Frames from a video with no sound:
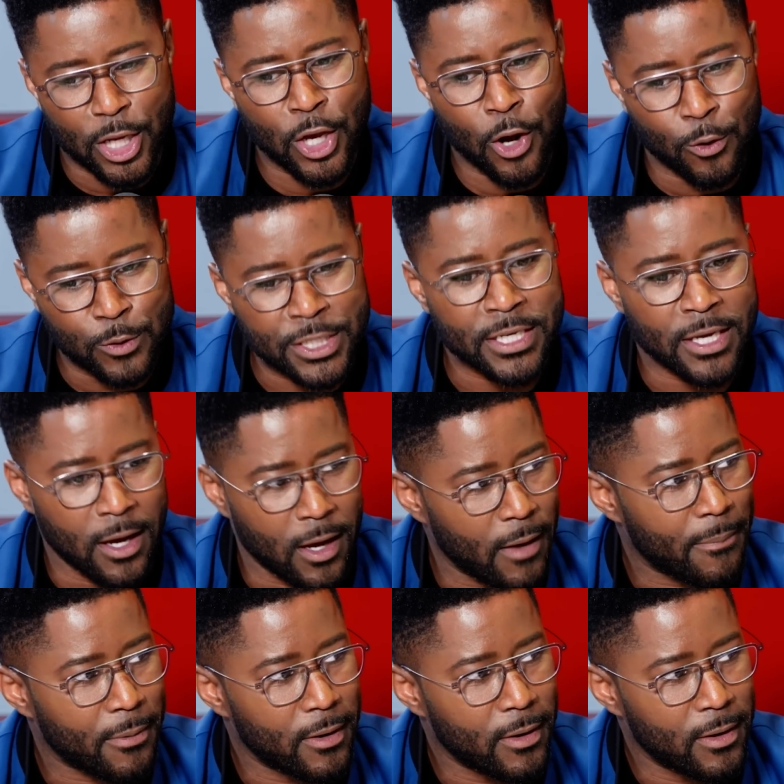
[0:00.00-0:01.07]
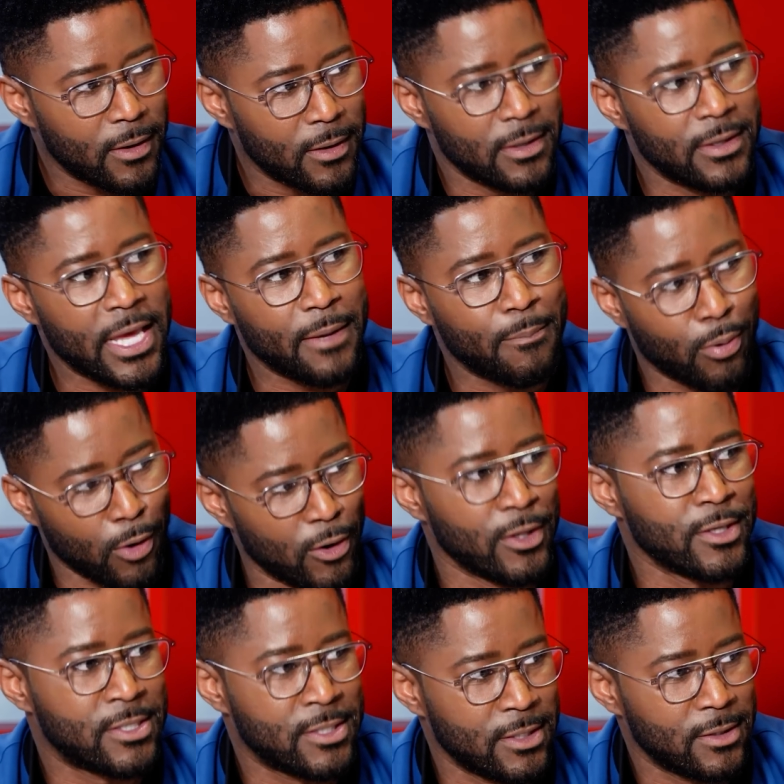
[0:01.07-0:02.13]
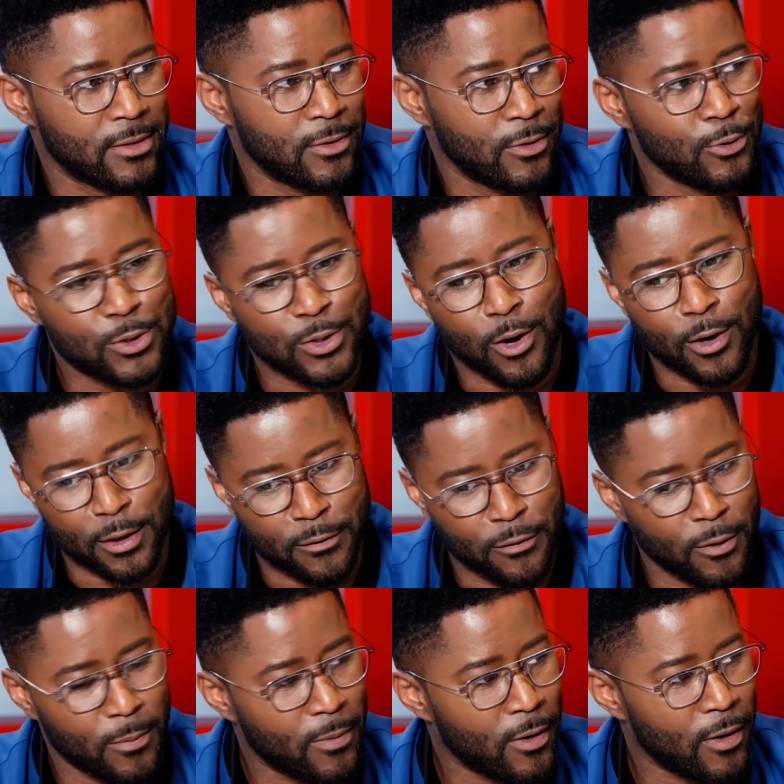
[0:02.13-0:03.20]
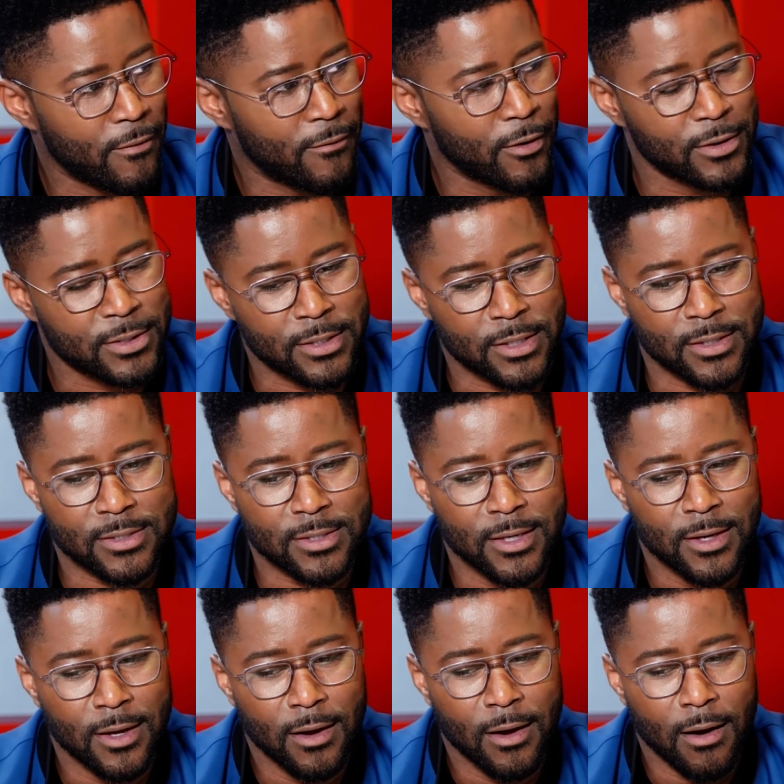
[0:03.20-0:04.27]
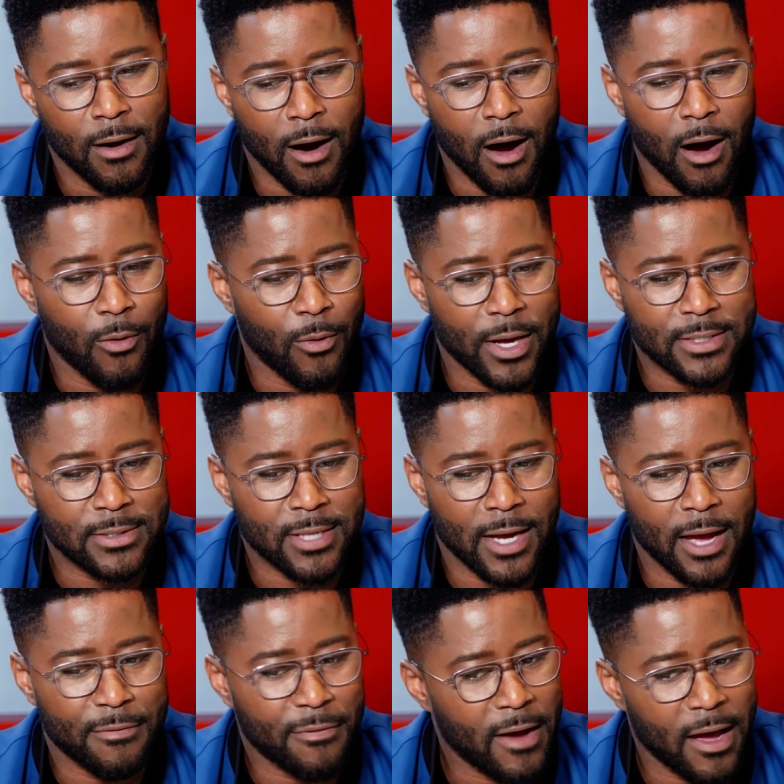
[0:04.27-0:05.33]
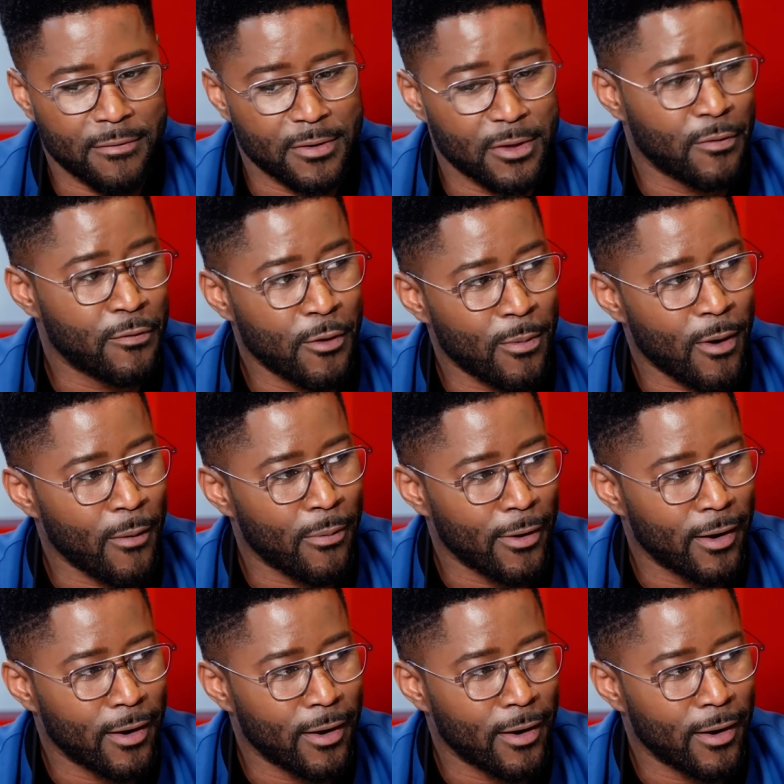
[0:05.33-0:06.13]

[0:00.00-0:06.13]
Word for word: coaching up Nate Burleson, who's talking football, versus always high-fiving the football